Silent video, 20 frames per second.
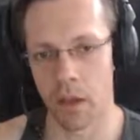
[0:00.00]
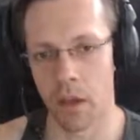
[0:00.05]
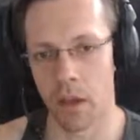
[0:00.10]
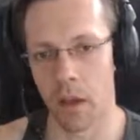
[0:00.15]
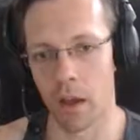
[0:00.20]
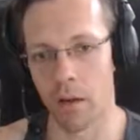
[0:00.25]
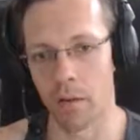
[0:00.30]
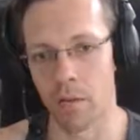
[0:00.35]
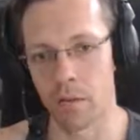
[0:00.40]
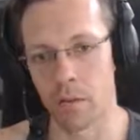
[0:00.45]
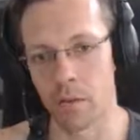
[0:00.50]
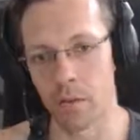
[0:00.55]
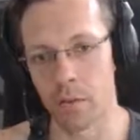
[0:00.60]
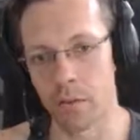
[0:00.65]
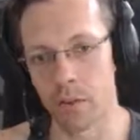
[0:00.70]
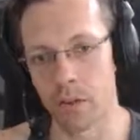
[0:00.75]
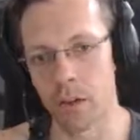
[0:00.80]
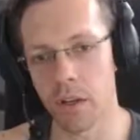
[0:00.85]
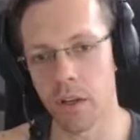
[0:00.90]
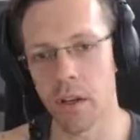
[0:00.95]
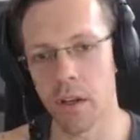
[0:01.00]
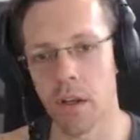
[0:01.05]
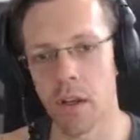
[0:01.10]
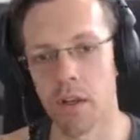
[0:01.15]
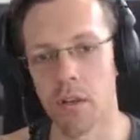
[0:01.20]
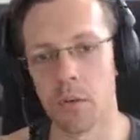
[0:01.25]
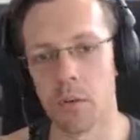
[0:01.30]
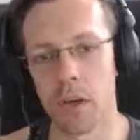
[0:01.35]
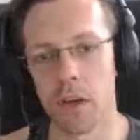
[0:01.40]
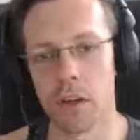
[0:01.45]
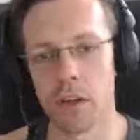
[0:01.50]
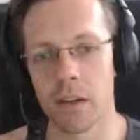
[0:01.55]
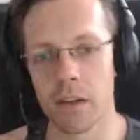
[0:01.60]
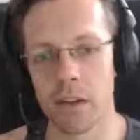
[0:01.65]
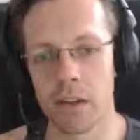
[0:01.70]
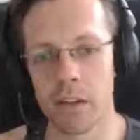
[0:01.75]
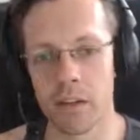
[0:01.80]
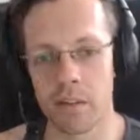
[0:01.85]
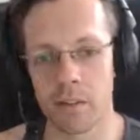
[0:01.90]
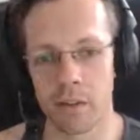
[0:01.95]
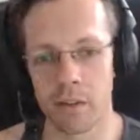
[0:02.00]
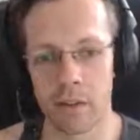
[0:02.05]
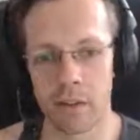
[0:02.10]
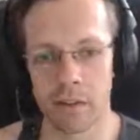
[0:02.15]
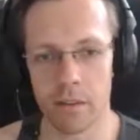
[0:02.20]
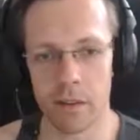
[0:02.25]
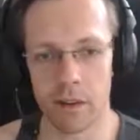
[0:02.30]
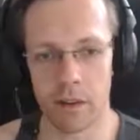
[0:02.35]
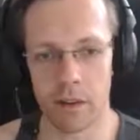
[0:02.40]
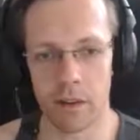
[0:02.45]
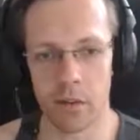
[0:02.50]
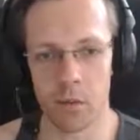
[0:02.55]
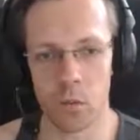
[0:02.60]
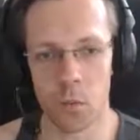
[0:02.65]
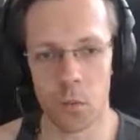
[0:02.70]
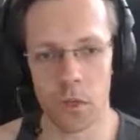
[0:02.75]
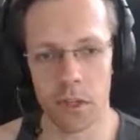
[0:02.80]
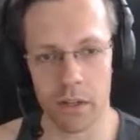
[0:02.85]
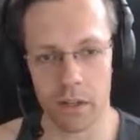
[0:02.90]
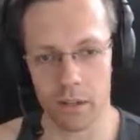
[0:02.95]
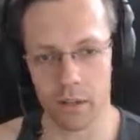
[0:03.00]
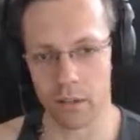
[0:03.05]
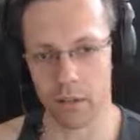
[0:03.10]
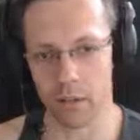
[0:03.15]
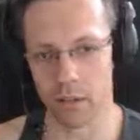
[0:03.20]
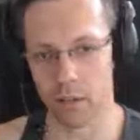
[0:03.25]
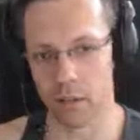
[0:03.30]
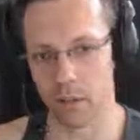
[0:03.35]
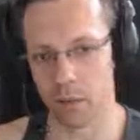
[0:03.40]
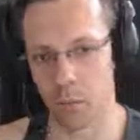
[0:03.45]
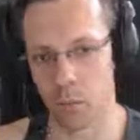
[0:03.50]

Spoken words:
And further, you can easily target weaknesses